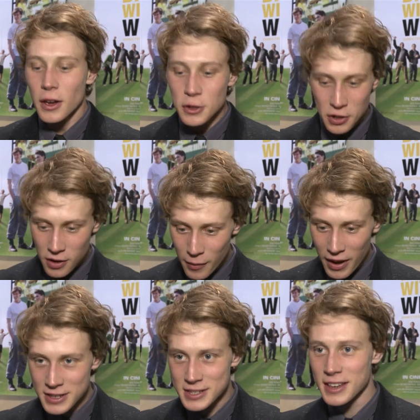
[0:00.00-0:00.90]
You should come
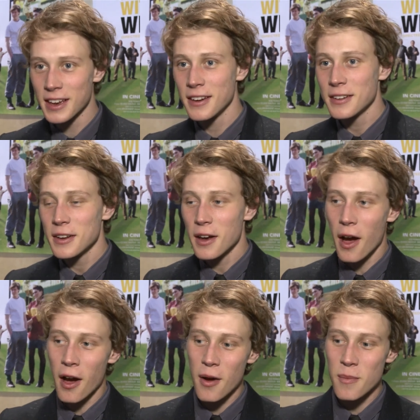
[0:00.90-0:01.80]
out and see it
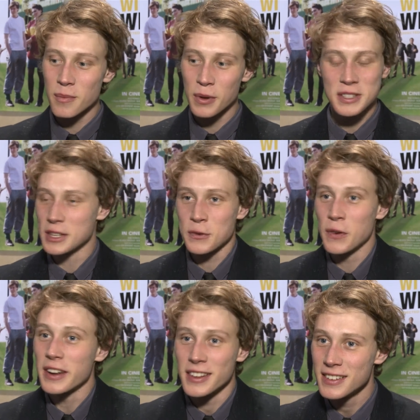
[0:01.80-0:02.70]
um, because it's
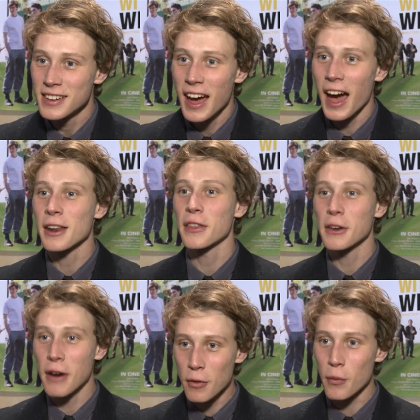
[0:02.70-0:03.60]
funny and I think
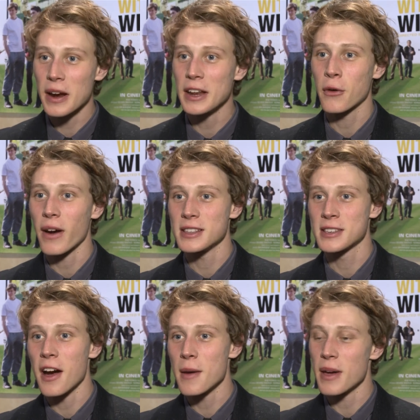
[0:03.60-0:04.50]
you'll have a really great
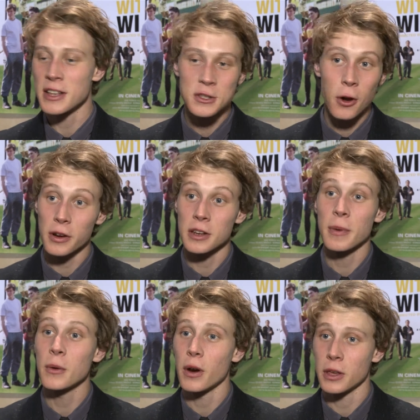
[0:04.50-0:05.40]
time. It's not going to
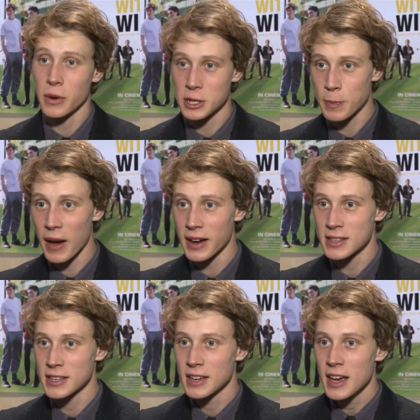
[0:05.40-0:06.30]
be what you
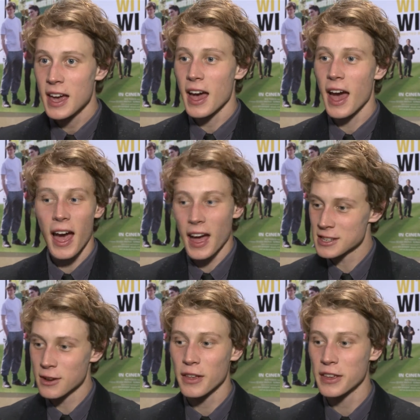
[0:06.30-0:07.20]
expect, and
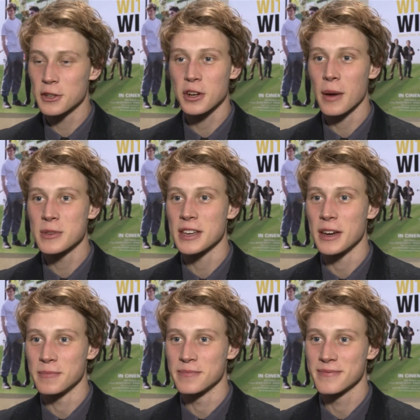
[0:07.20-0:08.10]
so I think you should come and see
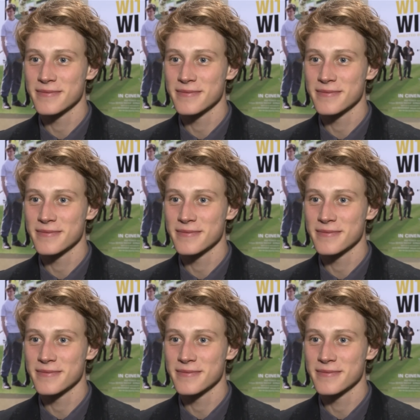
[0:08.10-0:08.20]
it.